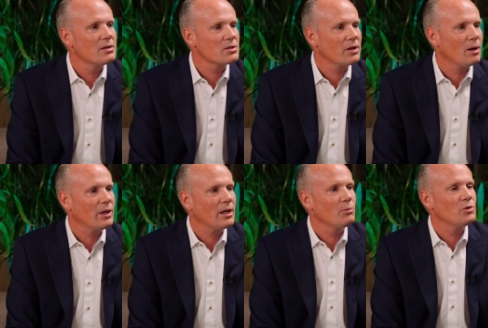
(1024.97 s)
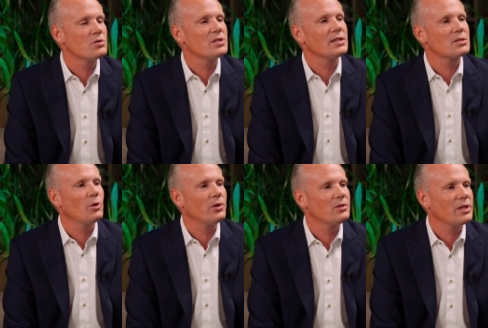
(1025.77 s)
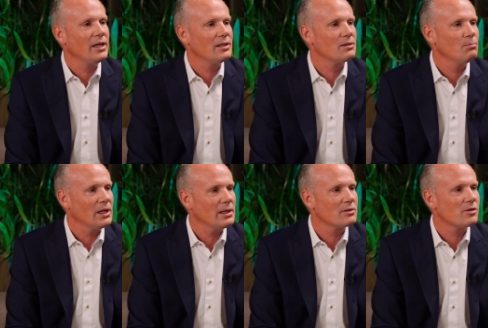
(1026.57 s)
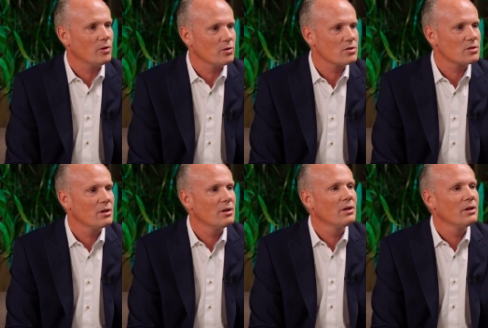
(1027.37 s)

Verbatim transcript: so coming up to 6.8 million tons.